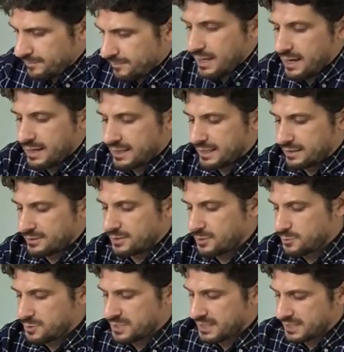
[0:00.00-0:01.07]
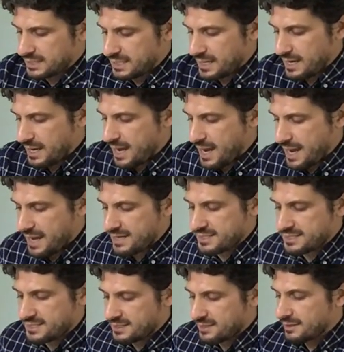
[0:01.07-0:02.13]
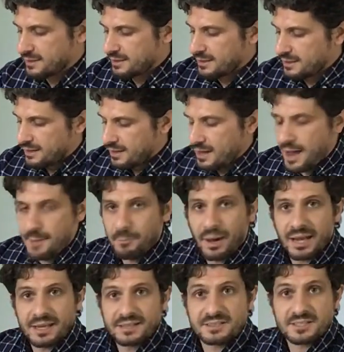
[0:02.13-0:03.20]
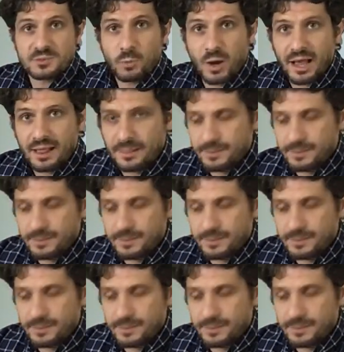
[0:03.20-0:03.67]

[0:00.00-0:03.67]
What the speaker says: I can use it as a mallet as well.